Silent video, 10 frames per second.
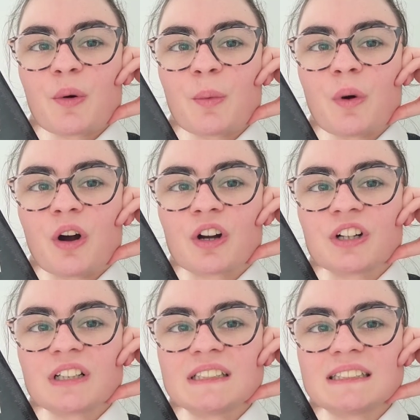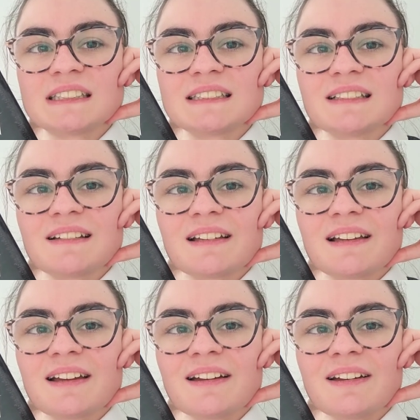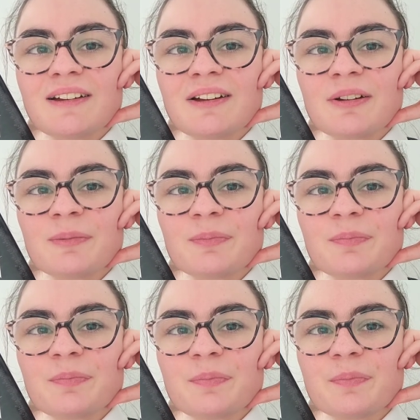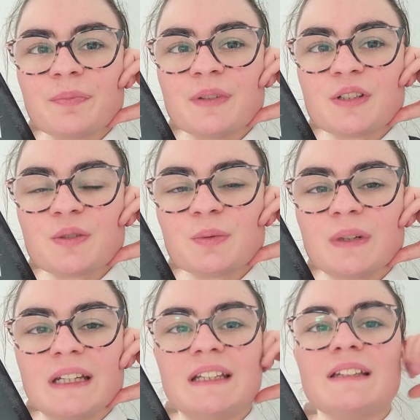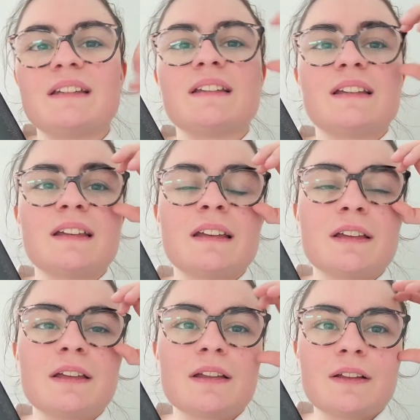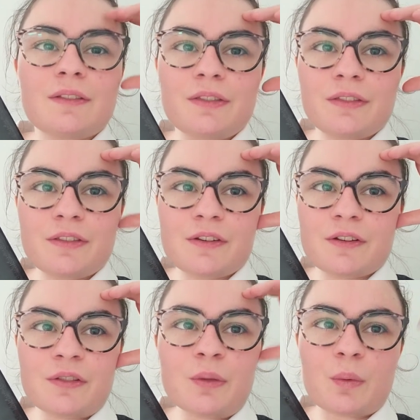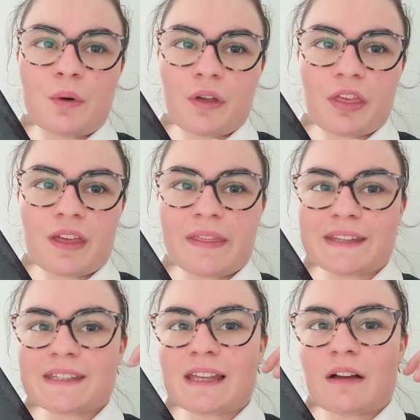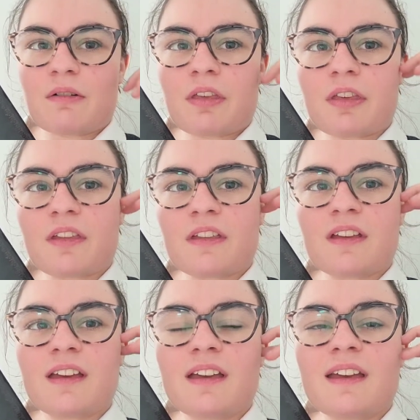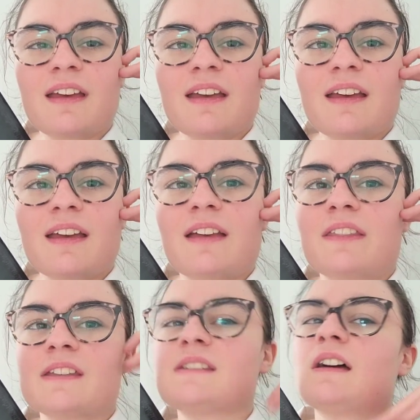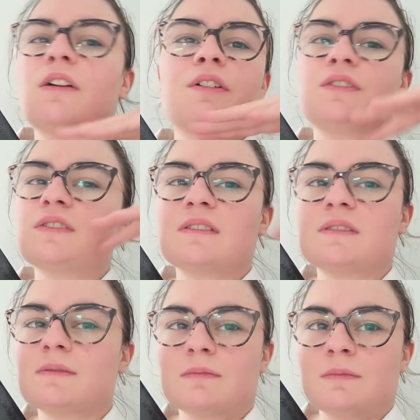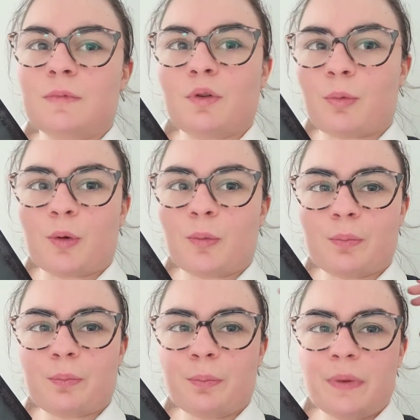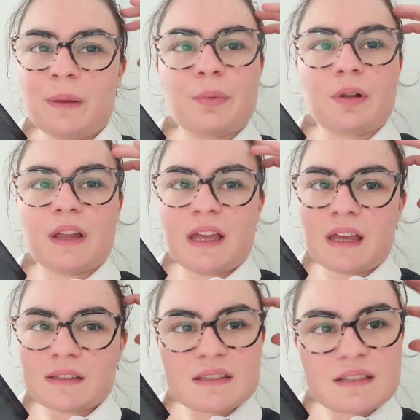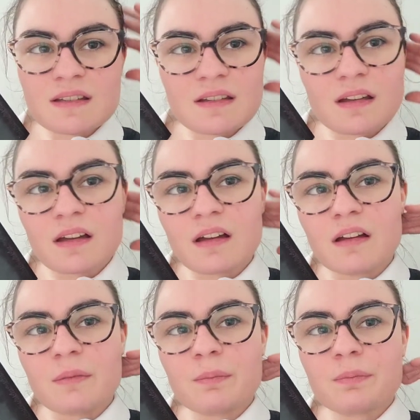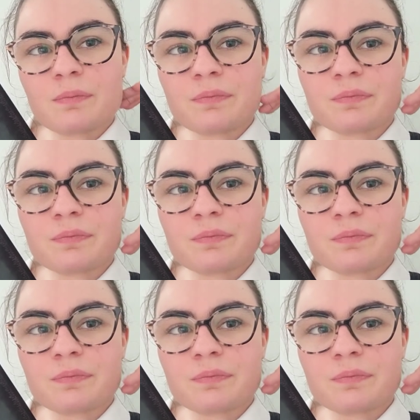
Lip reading: a war between the North and the South. And the South are just normal people, I guess. But